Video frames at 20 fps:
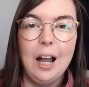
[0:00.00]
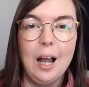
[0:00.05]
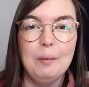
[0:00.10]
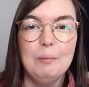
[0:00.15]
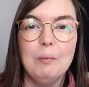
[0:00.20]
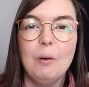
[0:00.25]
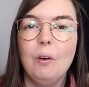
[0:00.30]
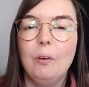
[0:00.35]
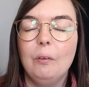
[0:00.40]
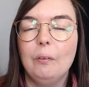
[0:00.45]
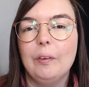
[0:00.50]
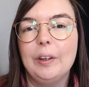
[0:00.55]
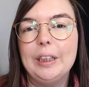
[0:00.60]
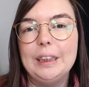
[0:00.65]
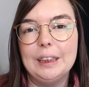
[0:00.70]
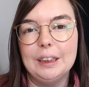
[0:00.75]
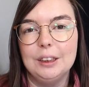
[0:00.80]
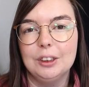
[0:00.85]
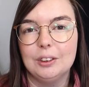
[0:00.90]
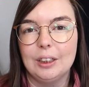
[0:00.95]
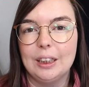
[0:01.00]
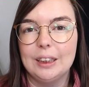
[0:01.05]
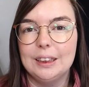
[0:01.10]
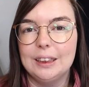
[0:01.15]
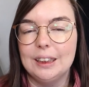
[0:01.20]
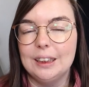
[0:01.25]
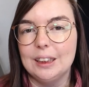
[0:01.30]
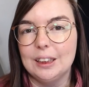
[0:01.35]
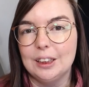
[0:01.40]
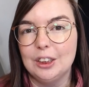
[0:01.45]
I'm always
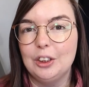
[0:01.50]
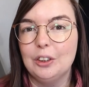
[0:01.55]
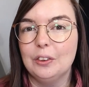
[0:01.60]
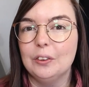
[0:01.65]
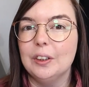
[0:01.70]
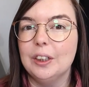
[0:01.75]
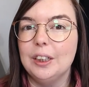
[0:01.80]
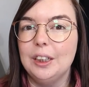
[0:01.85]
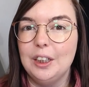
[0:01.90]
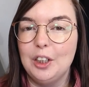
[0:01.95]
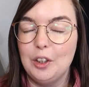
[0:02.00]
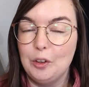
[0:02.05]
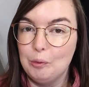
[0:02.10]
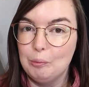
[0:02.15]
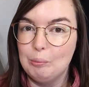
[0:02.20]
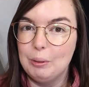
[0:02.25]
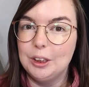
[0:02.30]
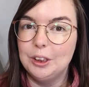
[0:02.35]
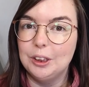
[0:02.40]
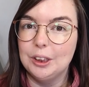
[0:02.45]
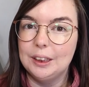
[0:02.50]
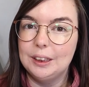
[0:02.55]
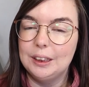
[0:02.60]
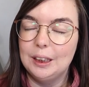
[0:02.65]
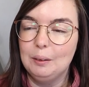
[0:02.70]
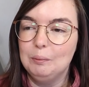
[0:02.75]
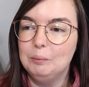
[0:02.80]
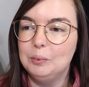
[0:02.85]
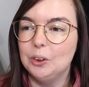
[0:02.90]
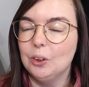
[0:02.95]
interested in hearing new budget
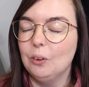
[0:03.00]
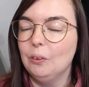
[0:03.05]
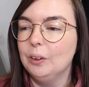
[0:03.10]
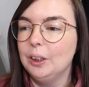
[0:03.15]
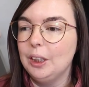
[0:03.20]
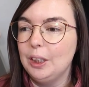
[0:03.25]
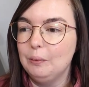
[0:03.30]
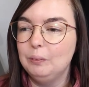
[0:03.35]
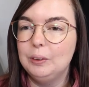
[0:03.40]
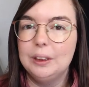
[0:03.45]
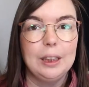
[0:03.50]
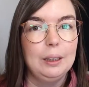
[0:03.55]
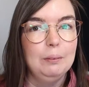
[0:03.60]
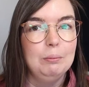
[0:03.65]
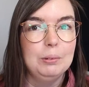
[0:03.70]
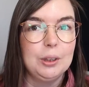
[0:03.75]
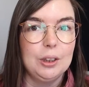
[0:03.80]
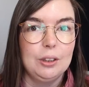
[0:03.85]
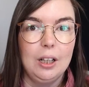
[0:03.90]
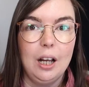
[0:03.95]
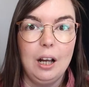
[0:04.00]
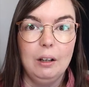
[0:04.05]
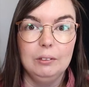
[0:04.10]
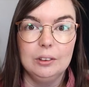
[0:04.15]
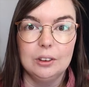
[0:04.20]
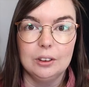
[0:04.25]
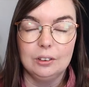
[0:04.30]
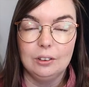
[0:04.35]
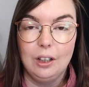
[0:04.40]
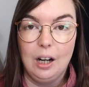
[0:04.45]
tips or new tips on how
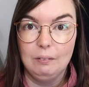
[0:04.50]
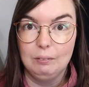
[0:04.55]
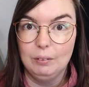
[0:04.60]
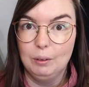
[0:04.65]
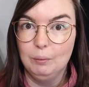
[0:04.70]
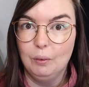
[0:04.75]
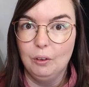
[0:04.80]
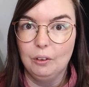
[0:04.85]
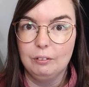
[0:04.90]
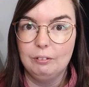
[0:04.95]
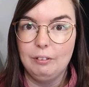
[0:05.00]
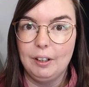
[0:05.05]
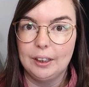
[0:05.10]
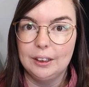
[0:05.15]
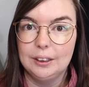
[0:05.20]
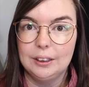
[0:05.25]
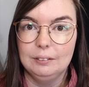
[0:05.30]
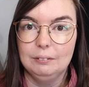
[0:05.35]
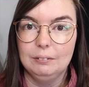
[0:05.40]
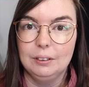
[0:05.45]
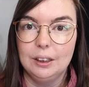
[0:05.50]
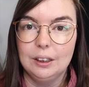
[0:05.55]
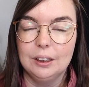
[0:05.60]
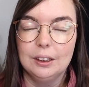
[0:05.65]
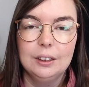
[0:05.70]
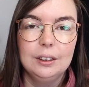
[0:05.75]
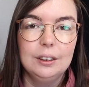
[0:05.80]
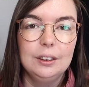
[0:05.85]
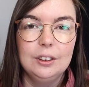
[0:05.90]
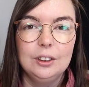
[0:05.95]
to travel more effectively.